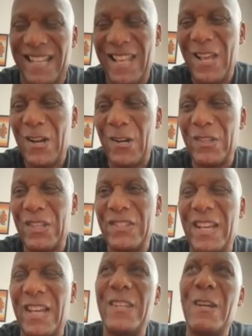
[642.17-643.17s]
on the
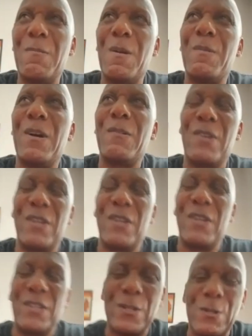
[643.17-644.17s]
Sunday, I read
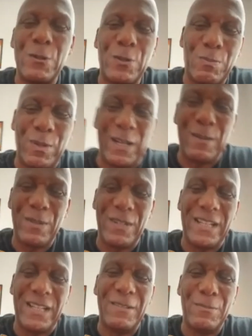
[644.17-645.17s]
the newspaper,
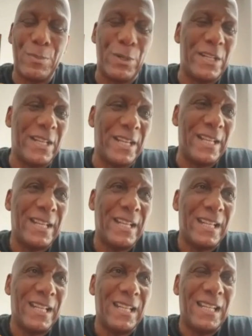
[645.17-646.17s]
he put in it,
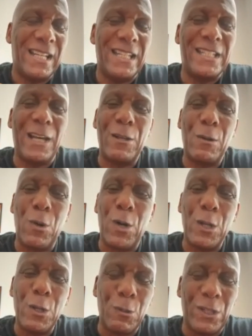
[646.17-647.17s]
he don't know
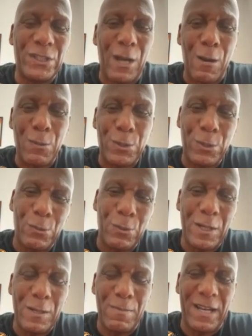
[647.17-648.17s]
what Lewis I was
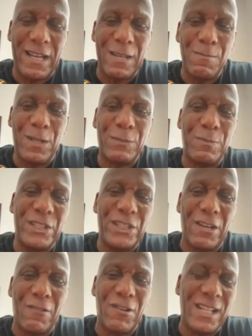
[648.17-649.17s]
talking about. It must be
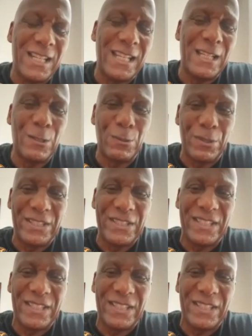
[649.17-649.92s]
Jerry Lee Lewis.